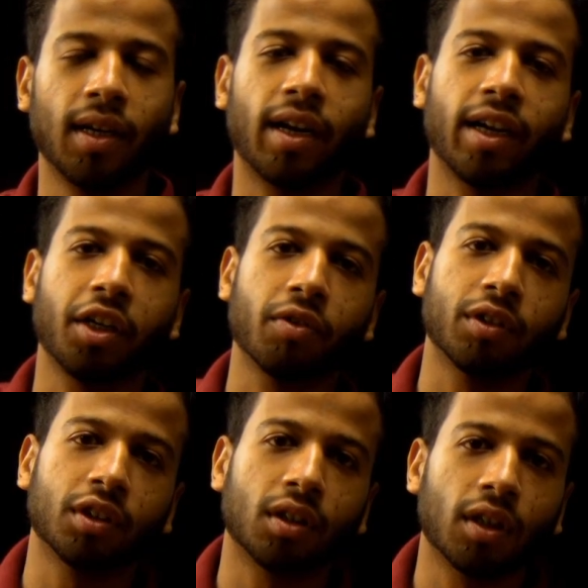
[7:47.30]
Thank you,
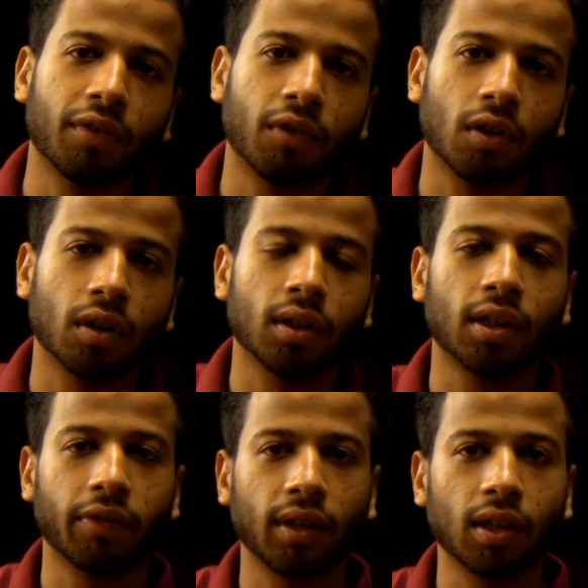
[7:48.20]
Harshita, for
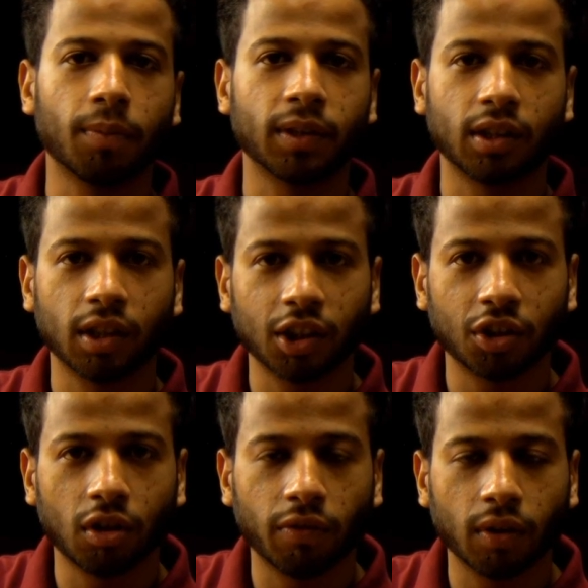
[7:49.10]
giving the
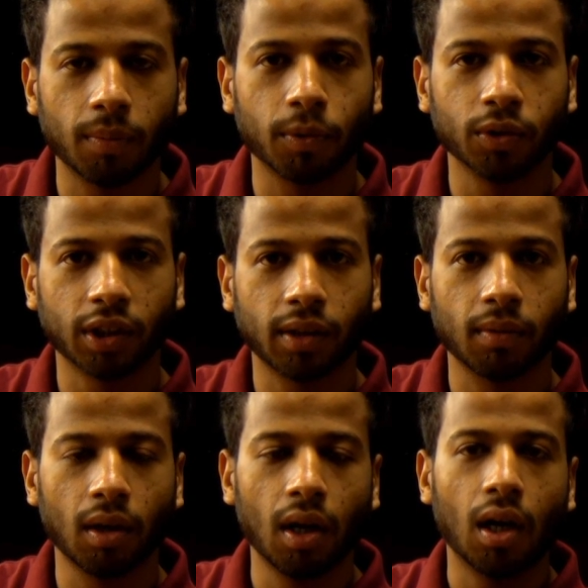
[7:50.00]
presentation of our project.
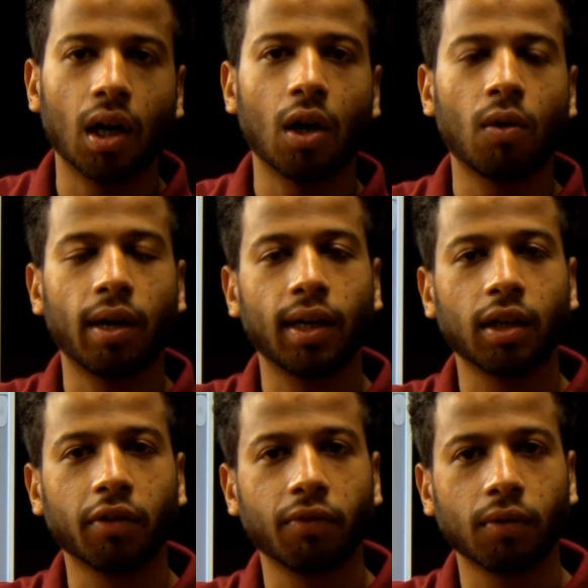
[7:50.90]
Now I'll
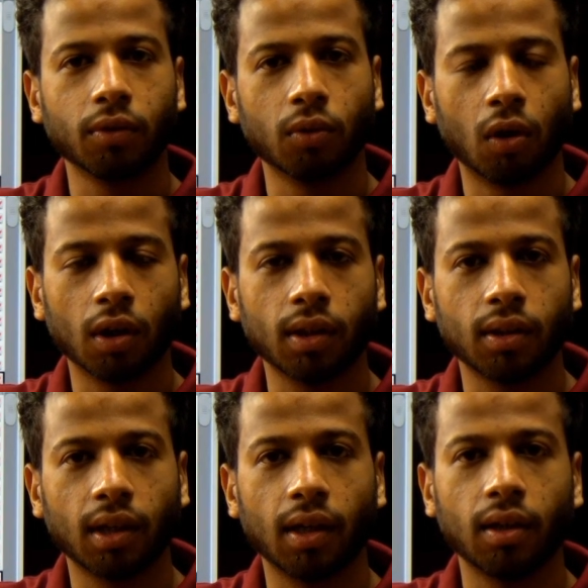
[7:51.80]
give you all
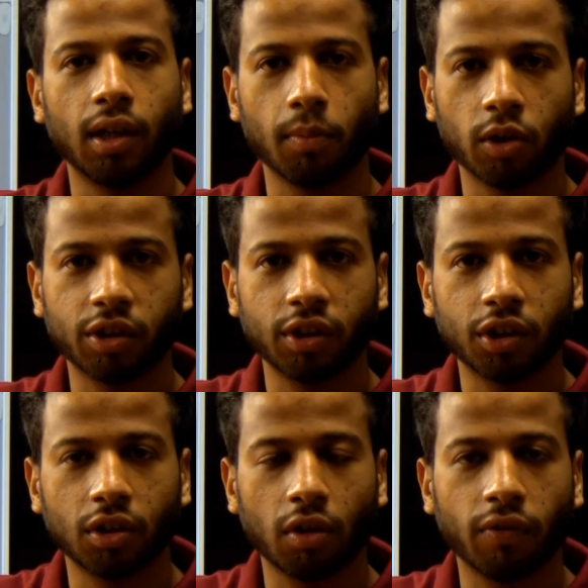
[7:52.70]
the
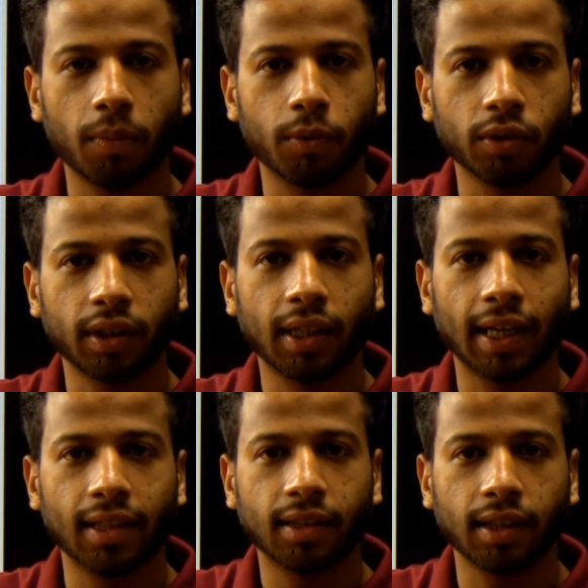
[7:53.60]
demonstration of our project
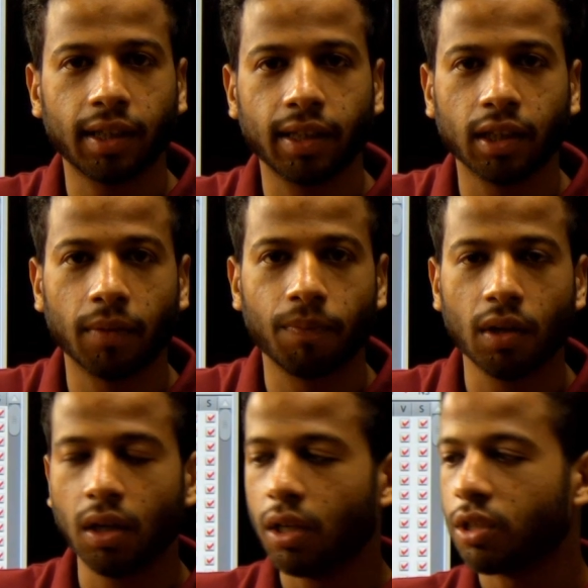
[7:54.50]
CALSI-AREA.
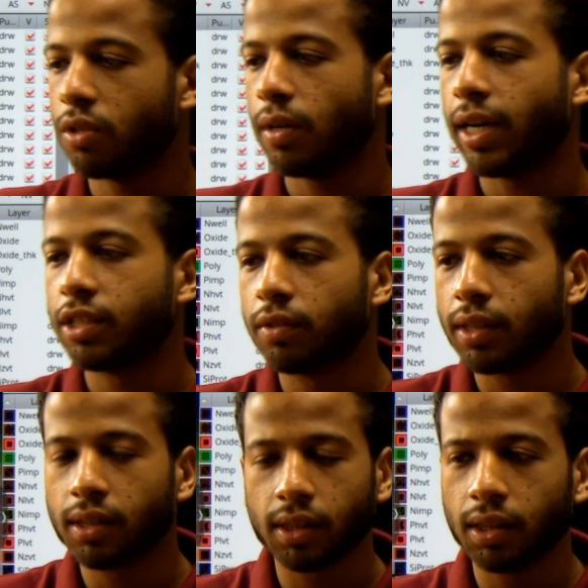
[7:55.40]
So as you
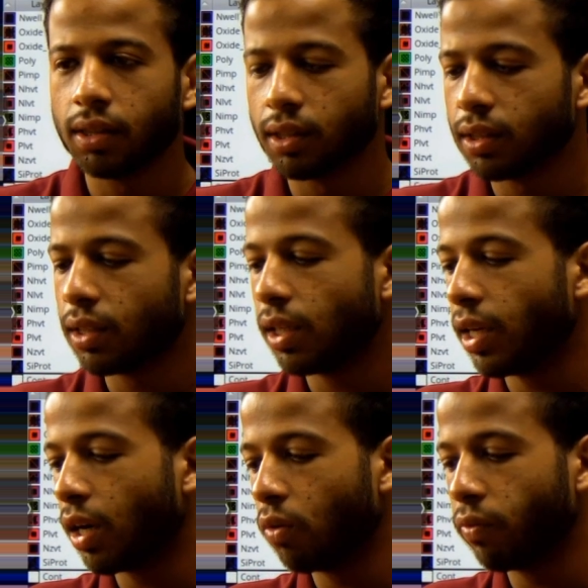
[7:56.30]
can see, this is a
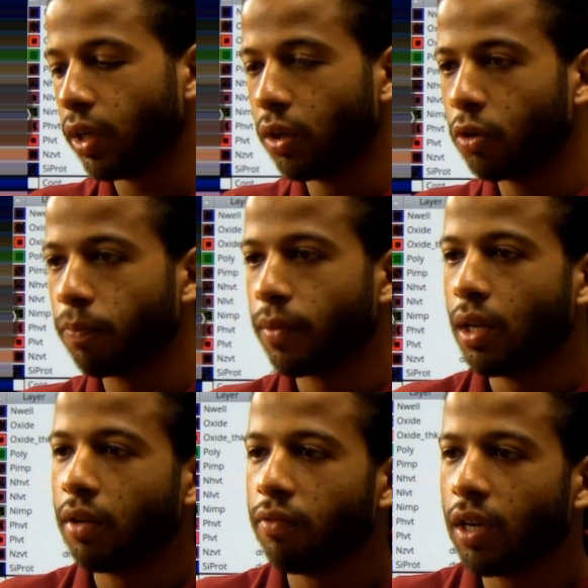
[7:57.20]
layout window.
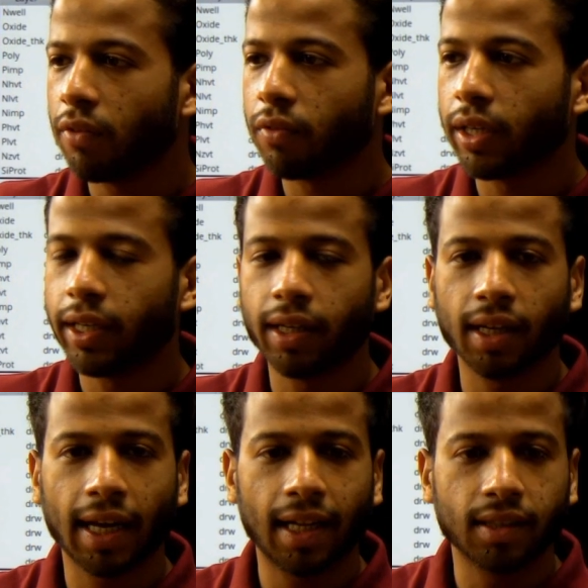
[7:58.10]
We have created a
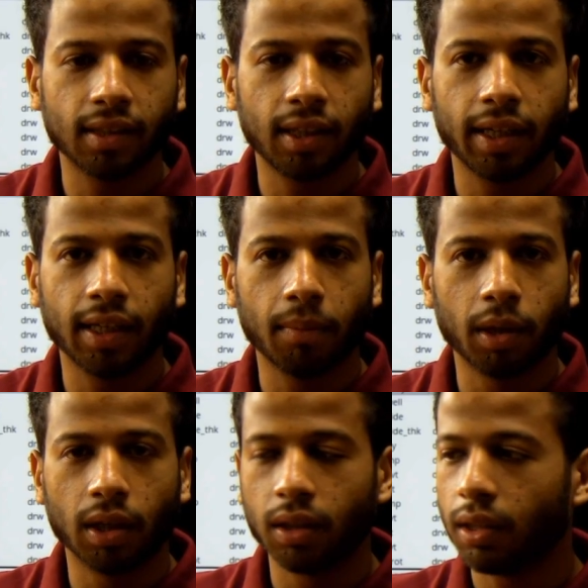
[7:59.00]
CALSI-AREA
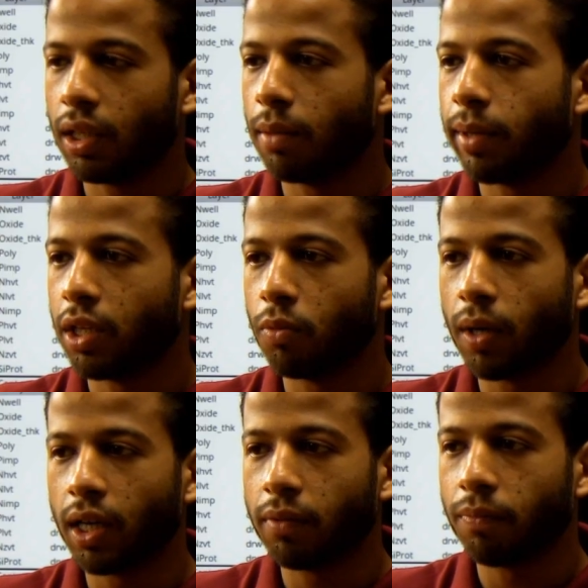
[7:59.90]
button in a menu
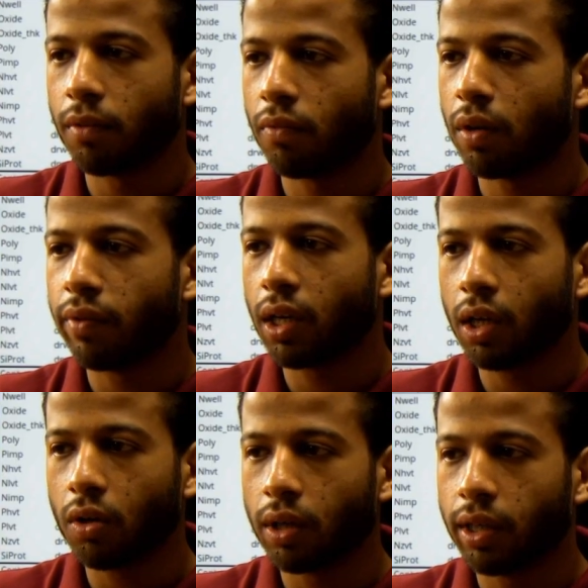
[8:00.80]
bar. When we
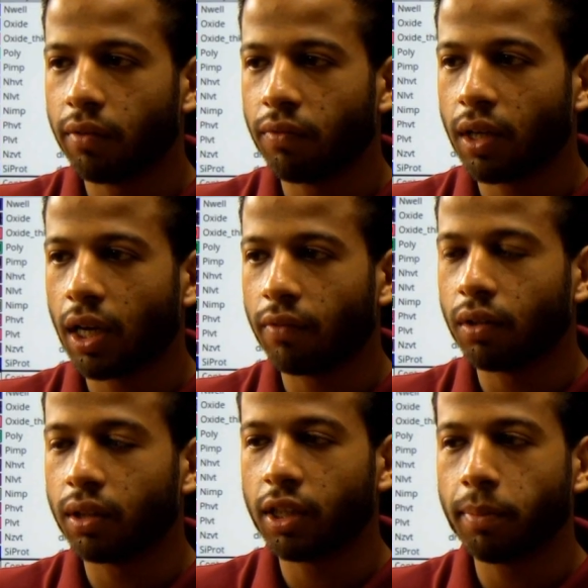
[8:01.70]
click on it, we have the
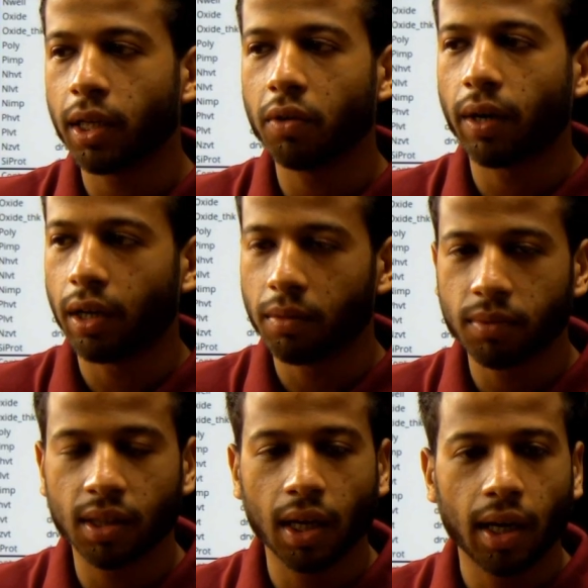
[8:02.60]
three menu
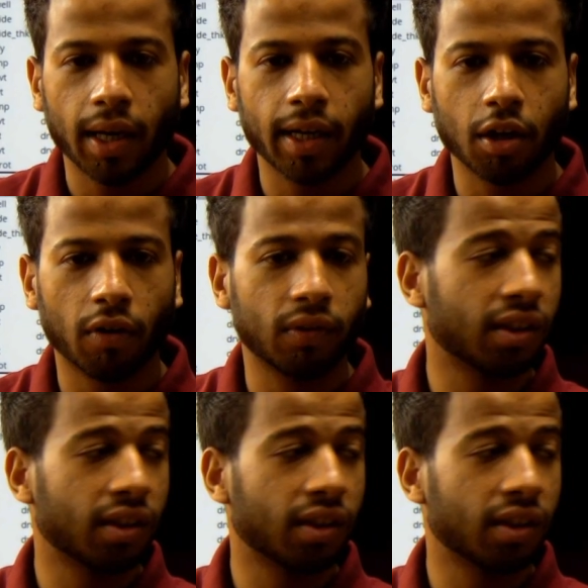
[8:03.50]
items: area of the